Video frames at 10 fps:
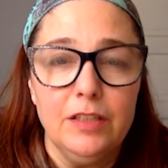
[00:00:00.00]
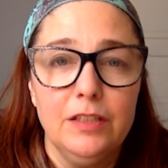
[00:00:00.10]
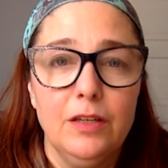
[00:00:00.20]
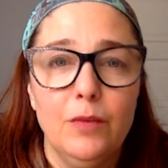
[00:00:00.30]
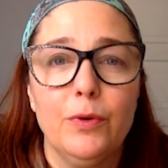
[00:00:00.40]

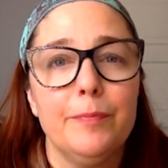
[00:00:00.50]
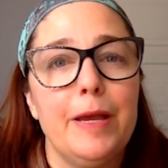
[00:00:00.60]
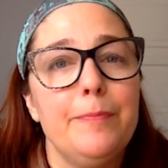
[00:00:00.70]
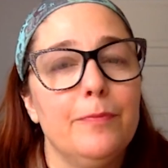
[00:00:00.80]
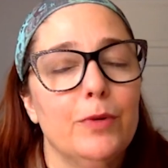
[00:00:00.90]
What
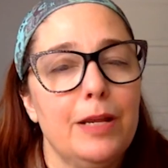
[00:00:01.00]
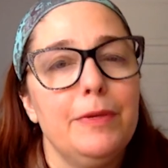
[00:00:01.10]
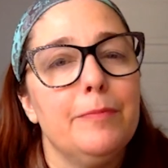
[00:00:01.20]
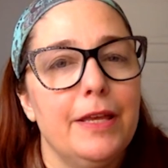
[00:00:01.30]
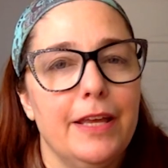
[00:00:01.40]
my what I
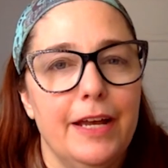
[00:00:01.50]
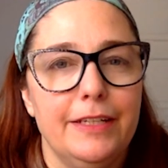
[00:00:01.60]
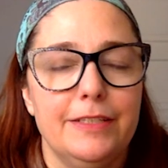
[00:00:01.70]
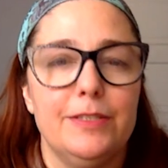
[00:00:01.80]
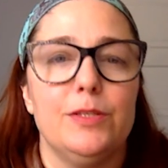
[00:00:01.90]
mean by that
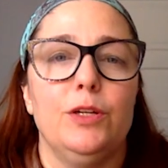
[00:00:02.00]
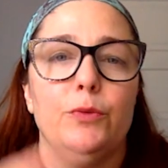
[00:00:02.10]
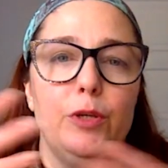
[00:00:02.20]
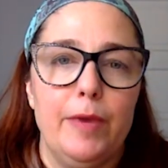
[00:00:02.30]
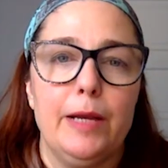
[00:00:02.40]
is, you know, when
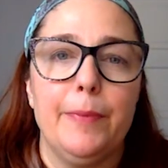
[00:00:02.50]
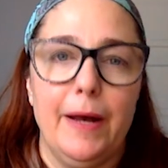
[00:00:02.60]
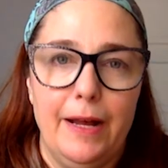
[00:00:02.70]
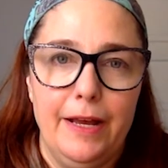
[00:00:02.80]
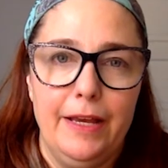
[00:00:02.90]
you make a
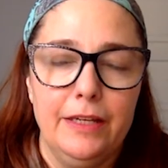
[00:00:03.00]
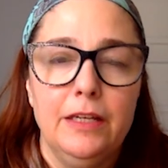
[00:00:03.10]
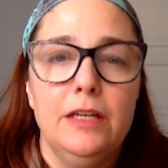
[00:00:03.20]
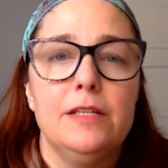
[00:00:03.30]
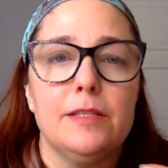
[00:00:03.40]
pie,
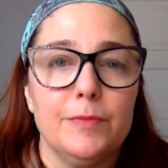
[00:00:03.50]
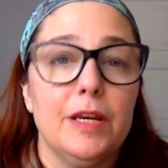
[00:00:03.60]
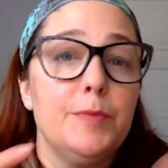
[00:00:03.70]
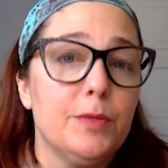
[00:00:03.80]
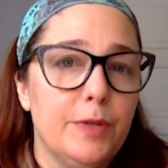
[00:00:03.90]

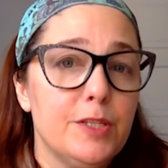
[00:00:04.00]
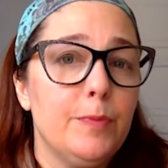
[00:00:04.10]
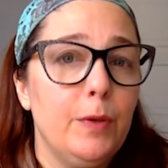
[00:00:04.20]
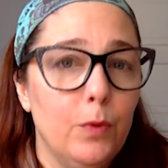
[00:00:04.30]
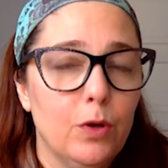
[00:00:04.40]
sometimes the
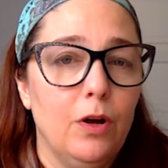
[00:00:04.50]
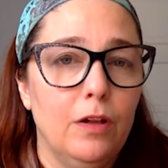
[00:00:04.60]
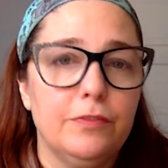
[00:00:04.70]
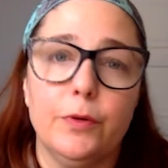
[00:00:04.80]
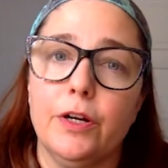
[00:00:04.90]
recipe will call
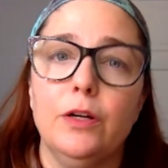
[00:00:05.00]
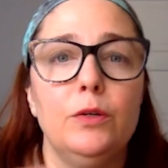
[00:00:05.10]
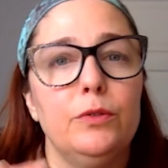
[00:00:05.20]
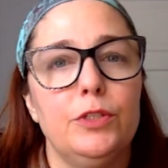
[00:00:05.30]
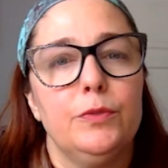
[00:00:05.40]
for,
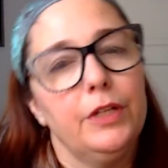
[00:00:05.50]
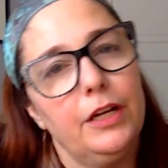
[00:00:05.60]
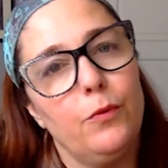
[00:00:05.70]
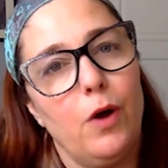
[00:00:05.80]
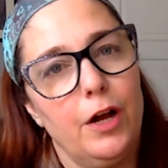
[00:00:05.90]
oh, do an
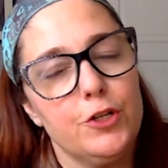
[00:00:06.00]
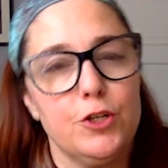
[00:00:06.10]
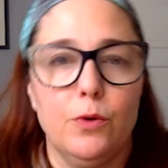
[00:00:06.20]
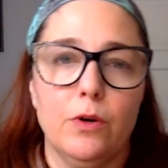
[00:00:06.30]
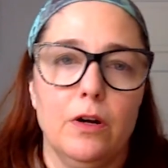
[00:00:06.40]
egg wash,
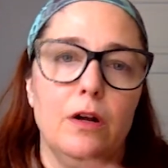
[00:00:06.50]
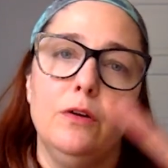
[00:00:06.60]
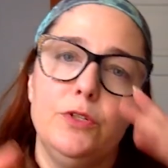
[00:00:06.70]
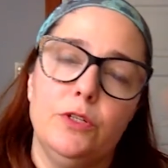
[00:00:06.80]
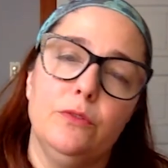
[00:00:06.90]
or oh,
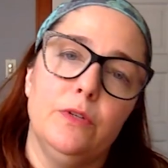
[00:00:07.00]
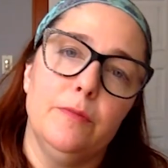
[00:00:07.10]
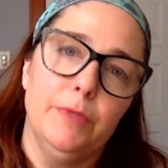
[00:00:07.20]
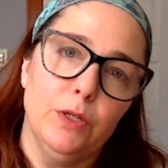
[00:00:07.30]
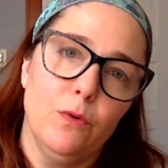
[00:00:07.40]
do a
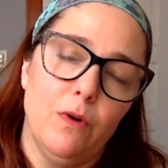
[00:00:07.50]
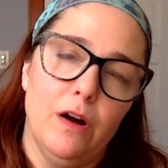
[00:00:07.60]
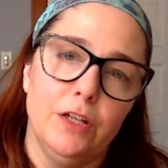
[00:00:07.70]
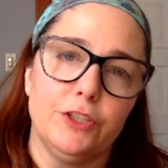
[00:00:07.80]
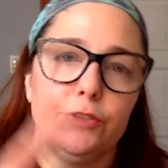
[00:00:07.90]
milk
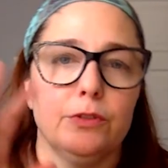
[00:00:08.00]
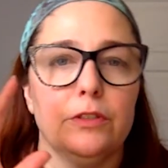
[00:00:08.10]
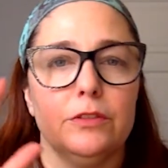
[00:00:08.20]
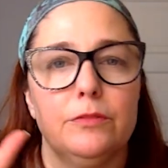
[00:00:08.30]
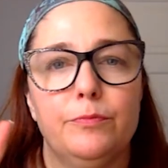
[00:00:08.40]
wash,
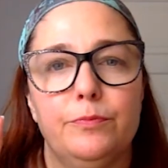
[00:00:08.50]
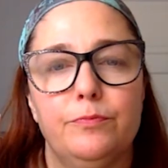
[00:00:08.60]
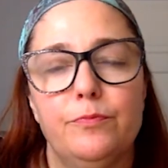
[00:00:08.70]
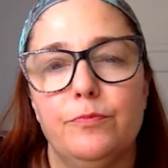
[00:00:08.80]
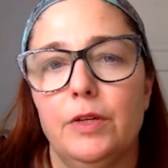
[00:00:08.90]
or
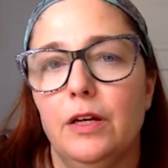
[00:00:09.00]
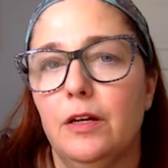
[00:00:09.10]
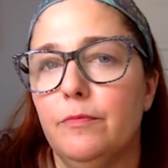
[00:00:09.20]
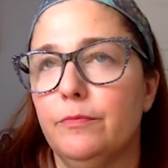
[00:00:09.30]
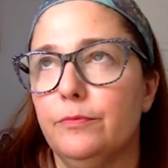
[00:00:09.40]

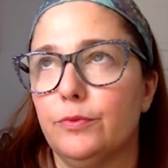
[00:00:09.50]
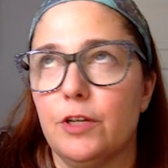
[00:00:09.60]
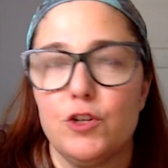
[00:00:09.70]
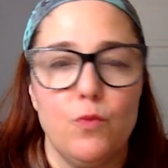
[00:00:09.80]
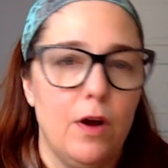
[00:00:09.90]
um,
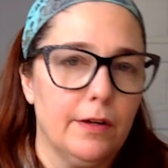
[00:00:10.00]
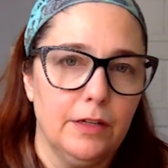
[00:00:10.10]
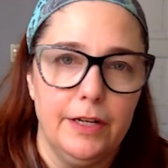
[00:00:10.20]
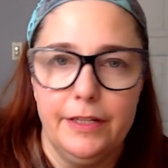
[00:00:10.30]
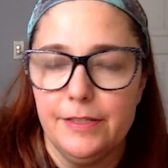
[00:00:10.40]
brush water
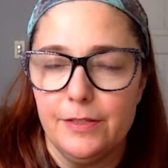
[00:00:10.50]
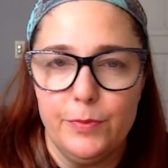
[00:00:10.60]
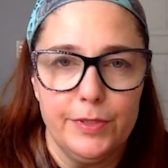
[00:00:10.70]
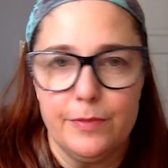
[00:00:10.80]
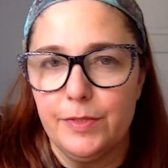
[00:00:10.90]
on it and
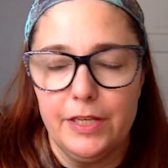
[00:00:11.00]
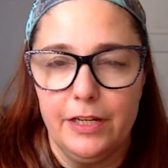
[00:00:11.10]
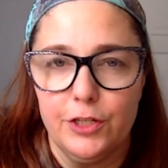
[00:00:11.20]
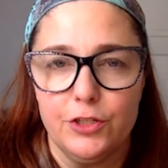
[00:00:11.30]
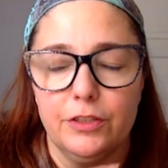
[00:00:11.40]
put some
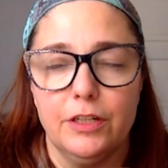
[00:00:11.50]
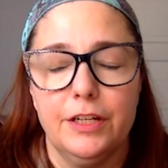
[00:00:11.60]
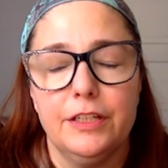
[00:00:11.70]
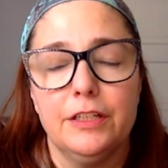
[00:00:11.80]
sanding sugar on it.